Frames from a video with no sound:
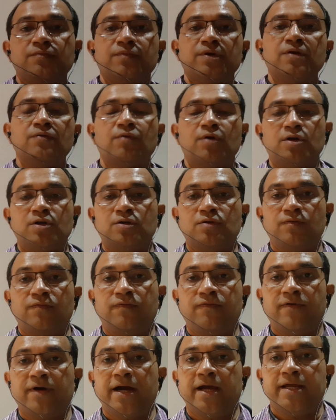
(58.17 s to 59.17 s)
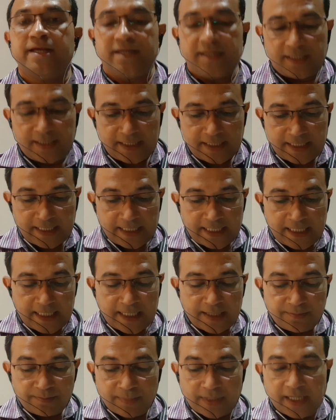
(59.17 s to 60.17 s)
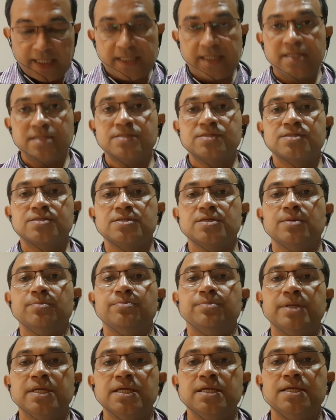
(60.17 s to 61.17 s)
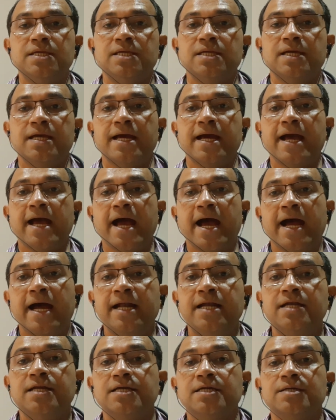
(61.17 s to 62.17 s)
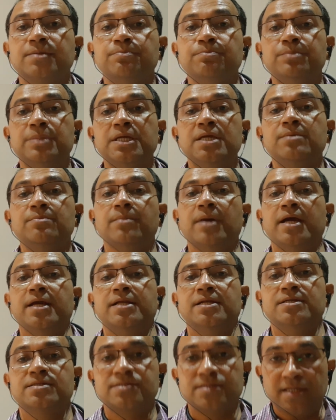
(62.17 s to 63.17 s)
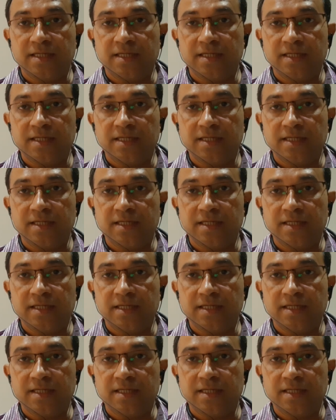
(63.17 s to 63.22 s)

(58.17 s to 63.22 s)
we want to find A minus B and B minus